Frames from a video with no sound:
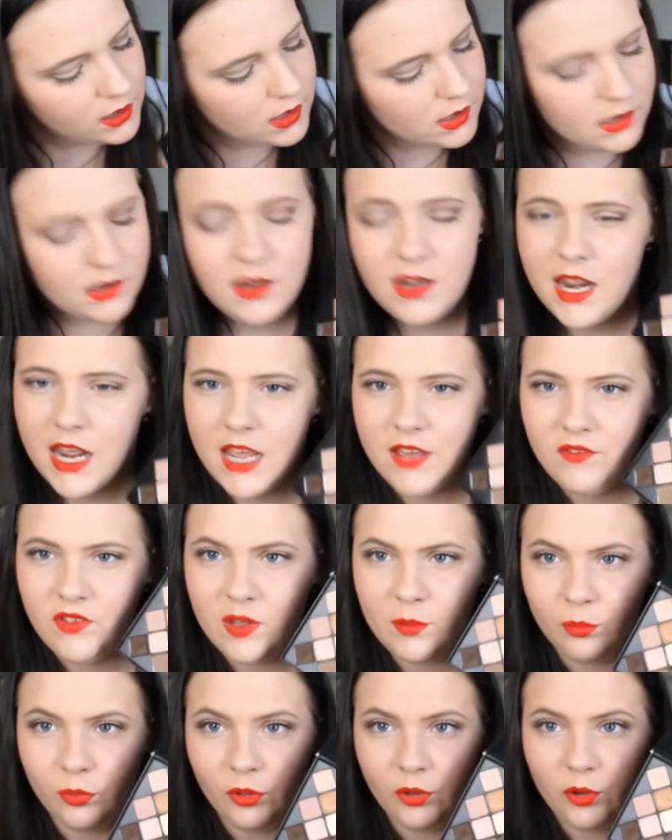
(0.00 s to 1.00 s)

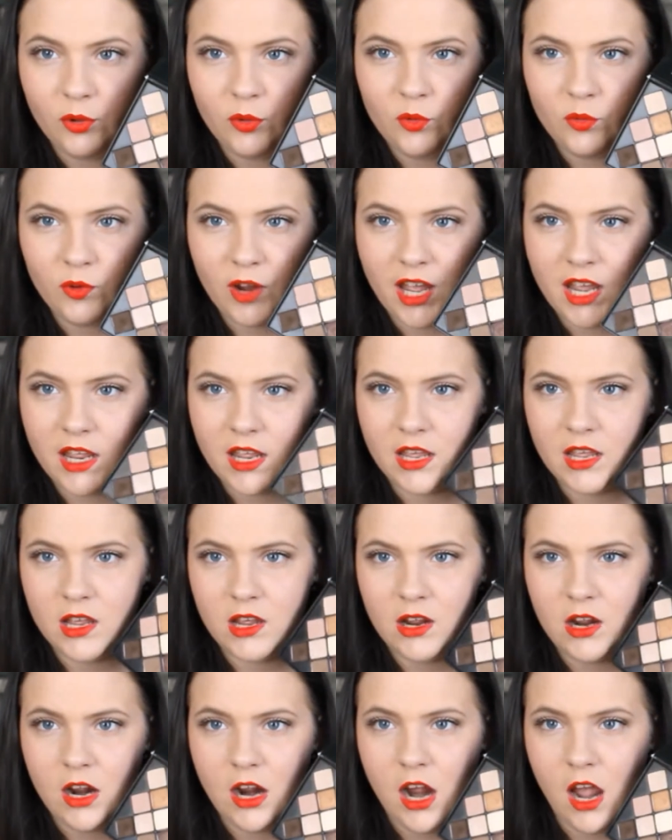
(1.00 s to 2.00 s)
navy blue right
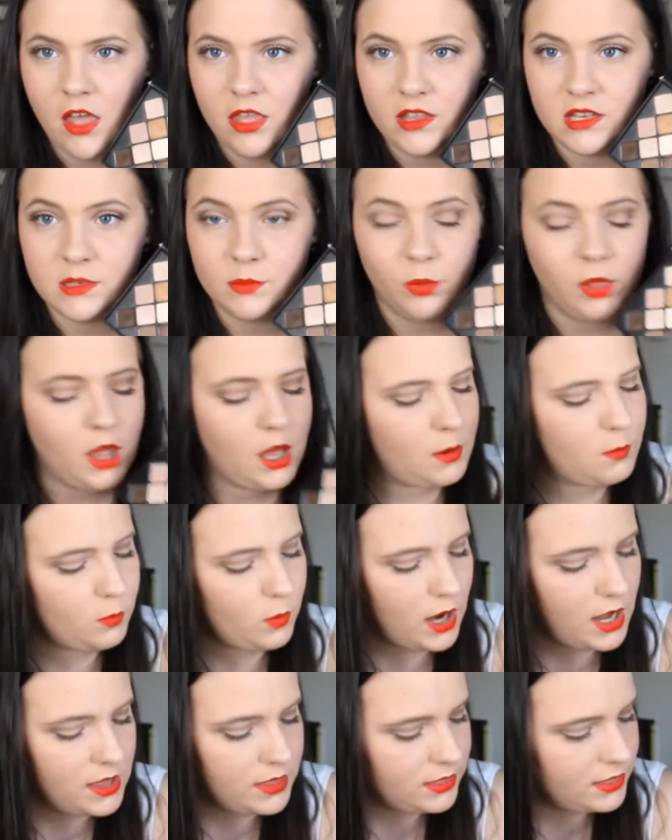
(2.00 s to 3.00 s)
here, and this plum
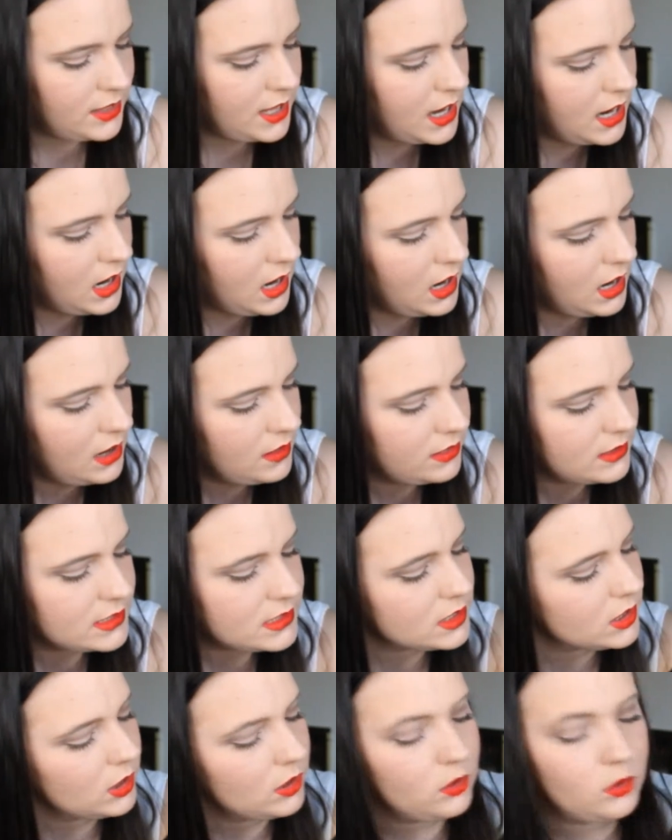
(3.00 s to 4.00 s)
right there,
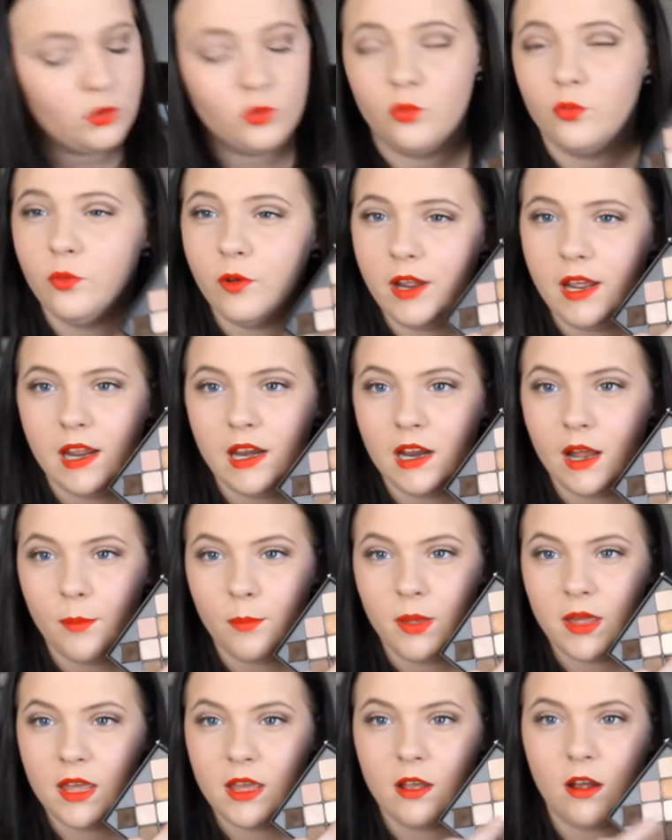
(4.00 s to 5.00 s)
this little green
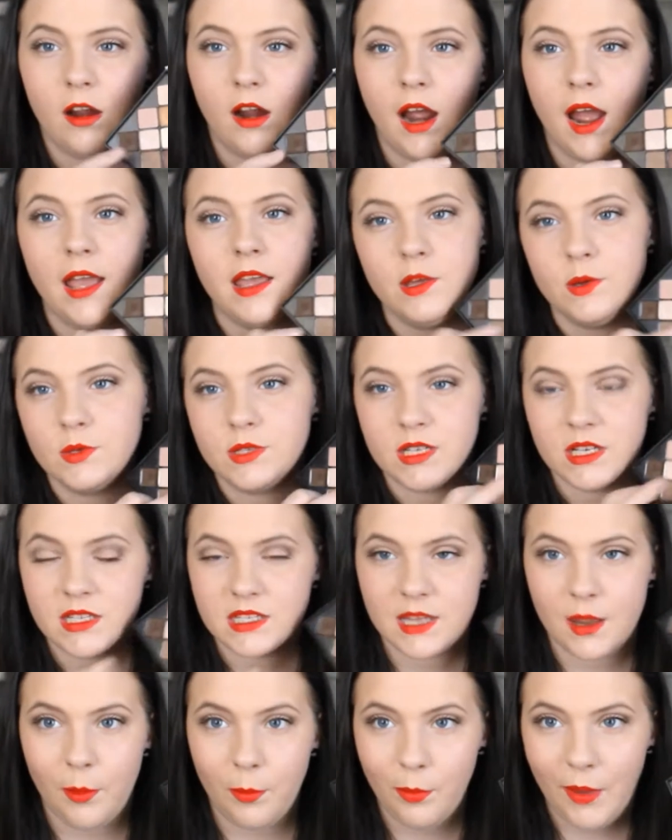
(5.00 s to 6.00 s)
up here I used on
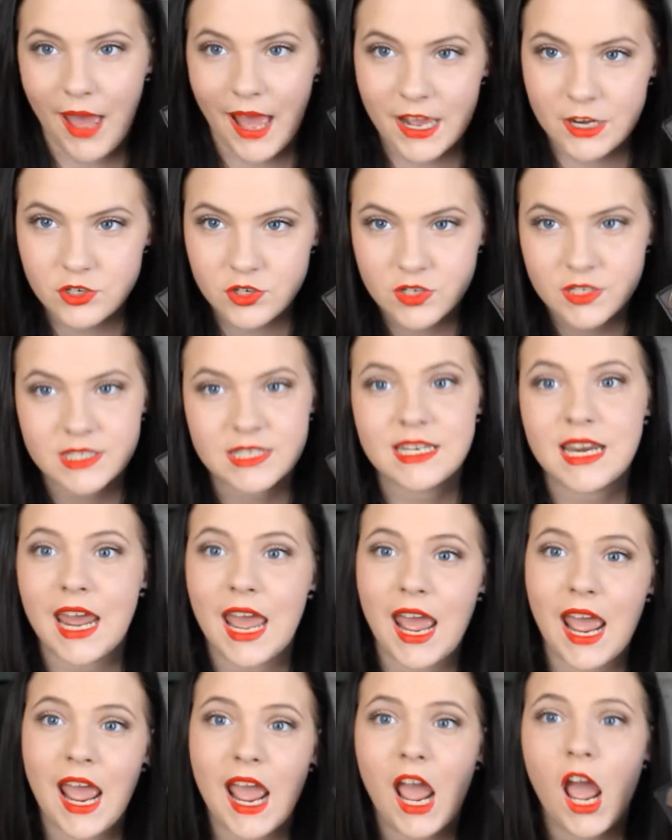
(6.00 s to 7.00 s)
St. Patrick's
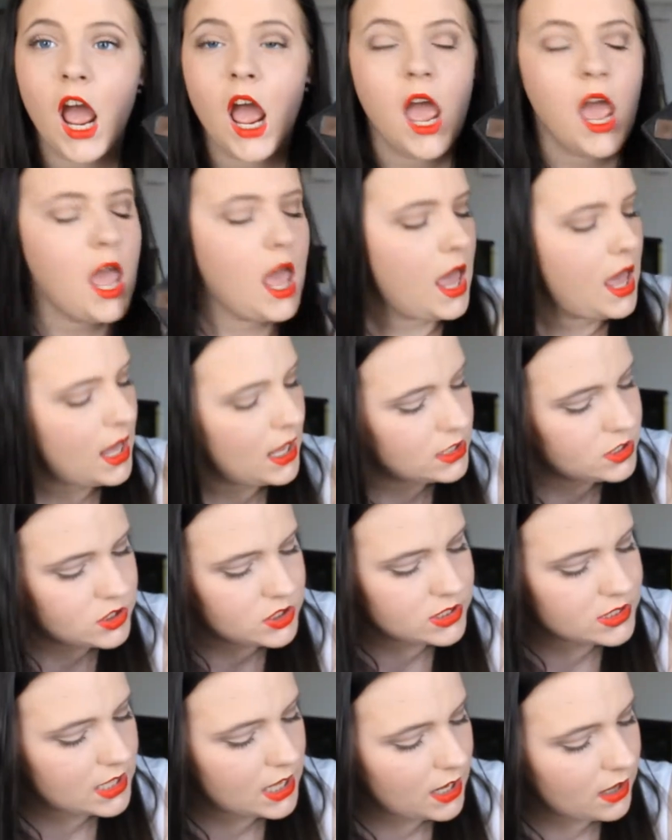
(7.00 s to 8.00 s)
Day, and
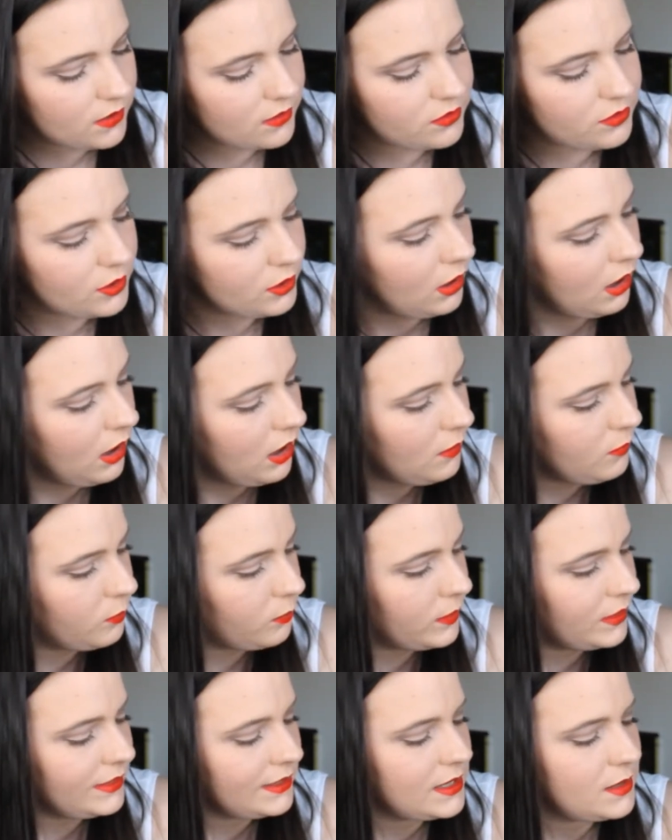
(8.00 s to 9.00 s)
just, like, they're all
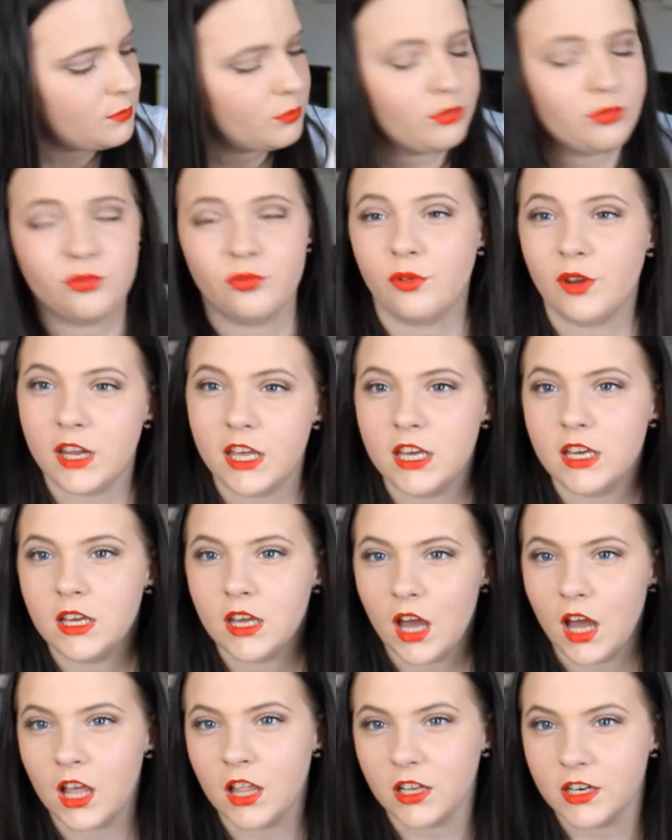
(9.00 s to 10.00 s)
really pretty
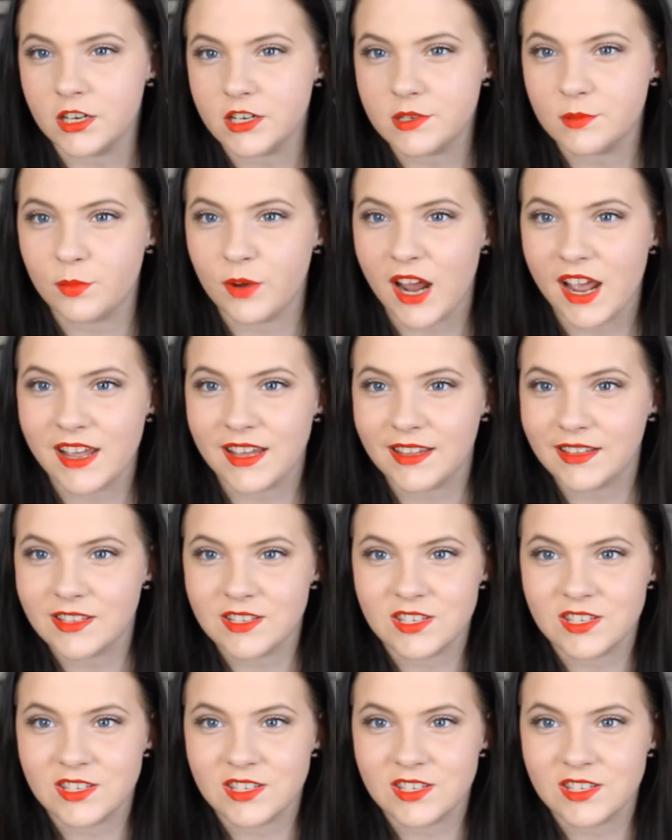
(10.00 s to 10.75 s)
colors, but I